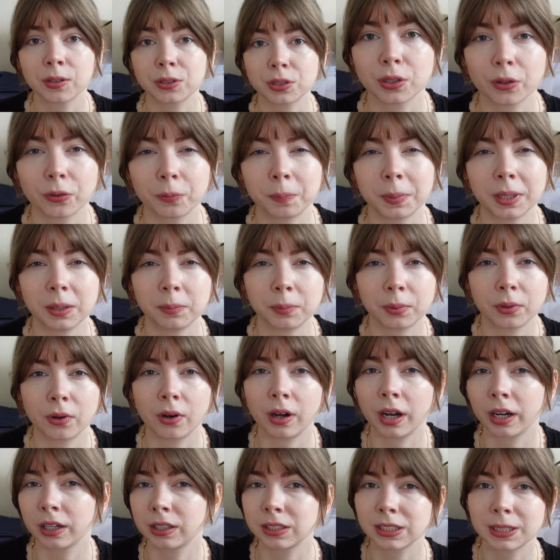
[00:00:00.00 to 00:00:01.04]
so people
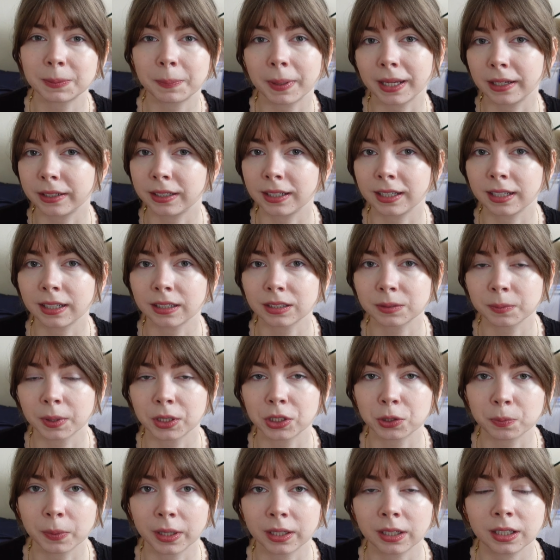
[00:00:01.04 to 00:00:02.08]
aren't spending as
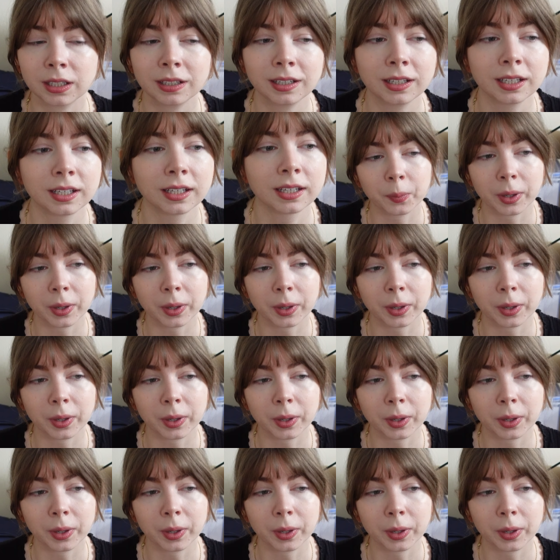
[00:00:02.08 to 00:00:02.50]
much money,